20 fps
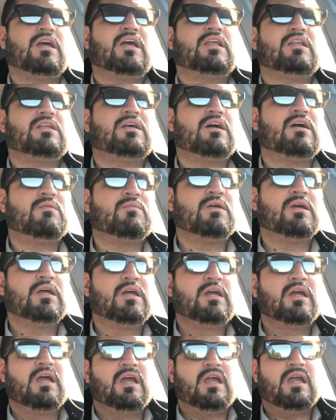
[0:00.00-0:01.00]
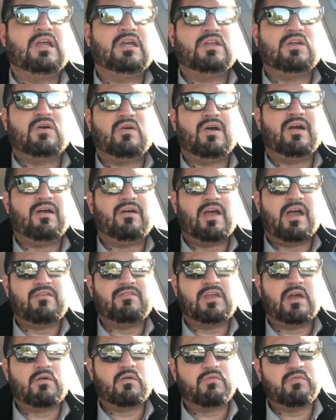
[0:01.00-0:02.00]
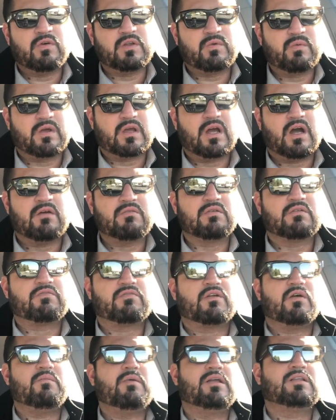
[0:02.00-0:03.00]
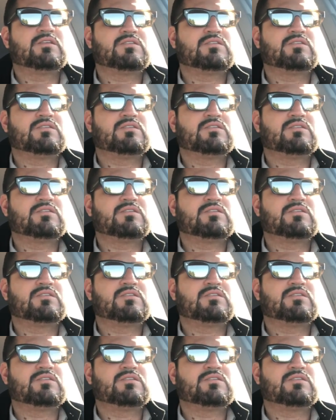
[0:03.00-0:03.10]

and have never fully recovered from it.